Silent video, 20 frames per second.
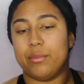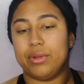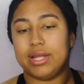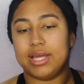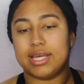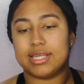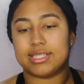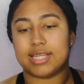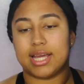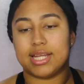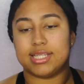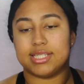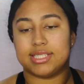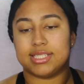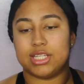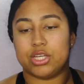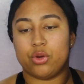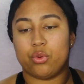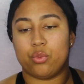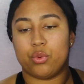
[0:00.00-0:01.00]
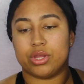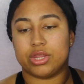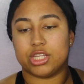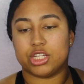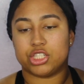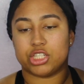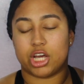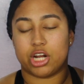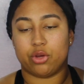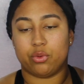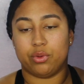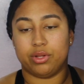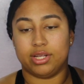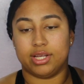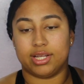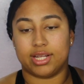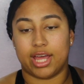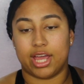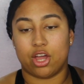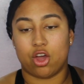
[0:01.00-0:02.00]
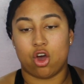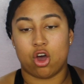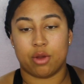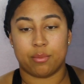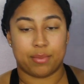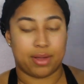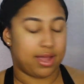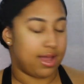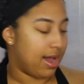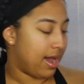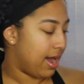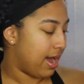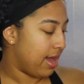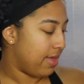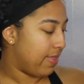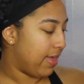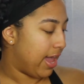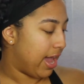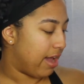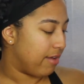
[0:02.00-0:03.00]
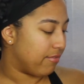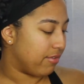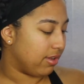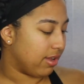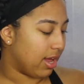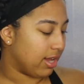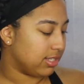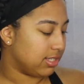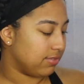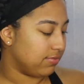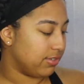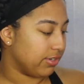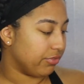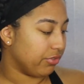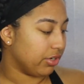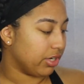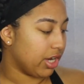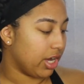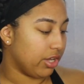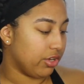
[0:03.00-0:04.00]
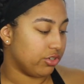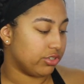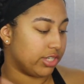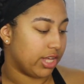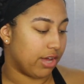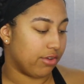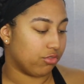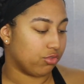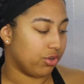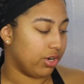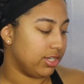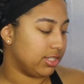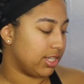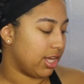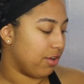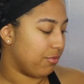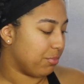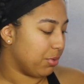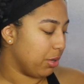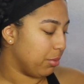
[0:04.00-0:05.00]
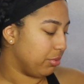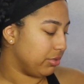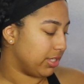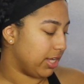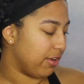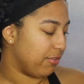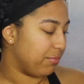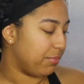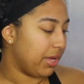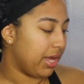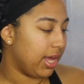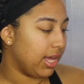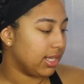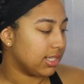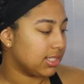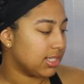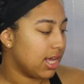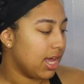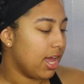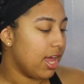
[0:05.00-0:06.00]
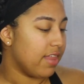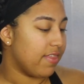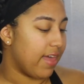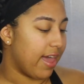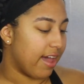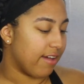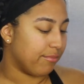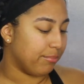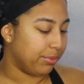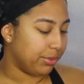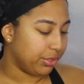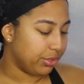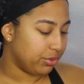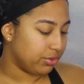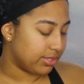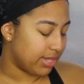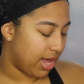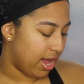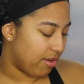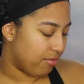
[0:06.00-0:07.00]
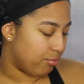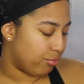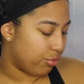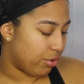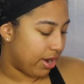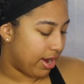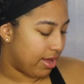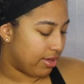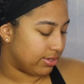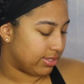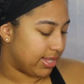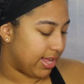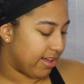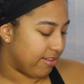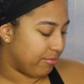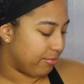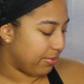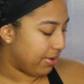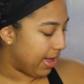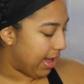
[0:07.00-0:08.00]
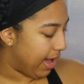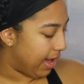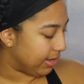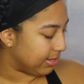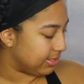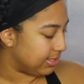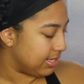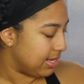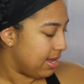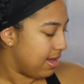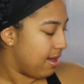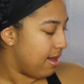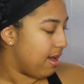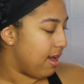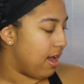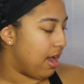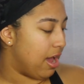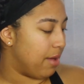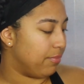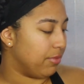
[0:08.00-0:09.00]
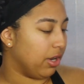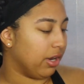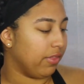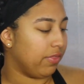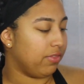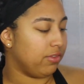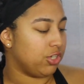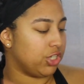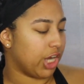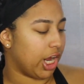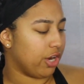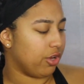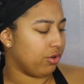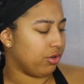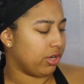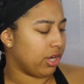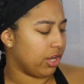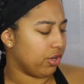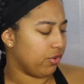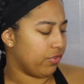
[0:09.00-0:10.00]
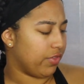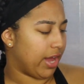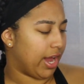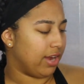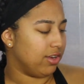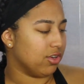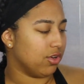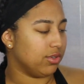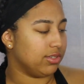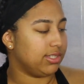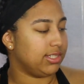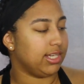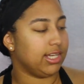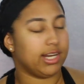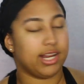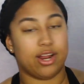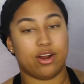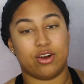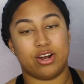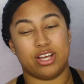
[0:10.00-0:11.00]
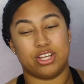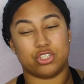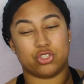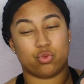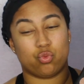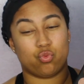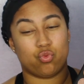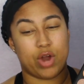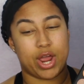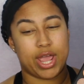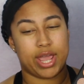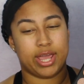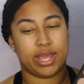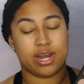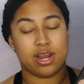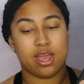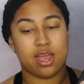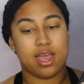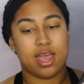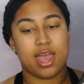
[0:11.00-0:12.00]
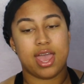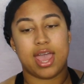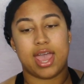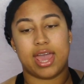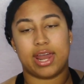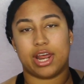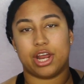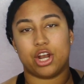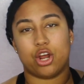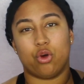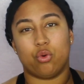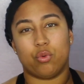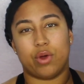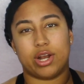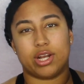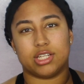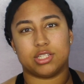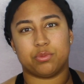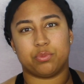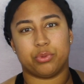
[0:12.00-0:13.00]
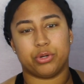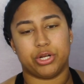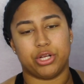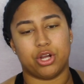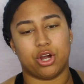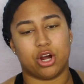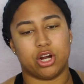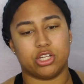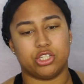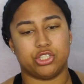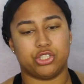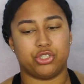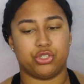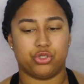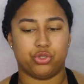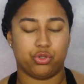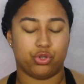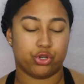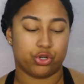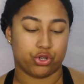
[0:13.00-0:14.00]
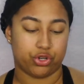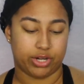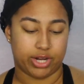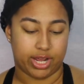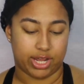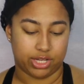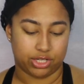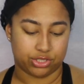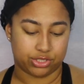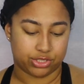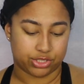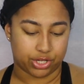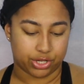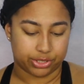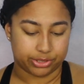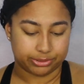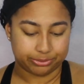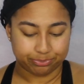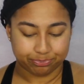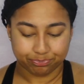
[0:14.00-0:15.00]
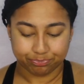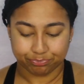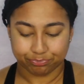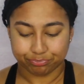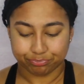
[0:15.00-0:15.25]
I'm really excited to see what this shadow will look like on my eye. They have lots of different colors. They have greens, they have purples, they have pinks, they have blues, they have browns, they have blacks. The only shadow color that I don't see in here is red, and I know red is pretty hard to create, so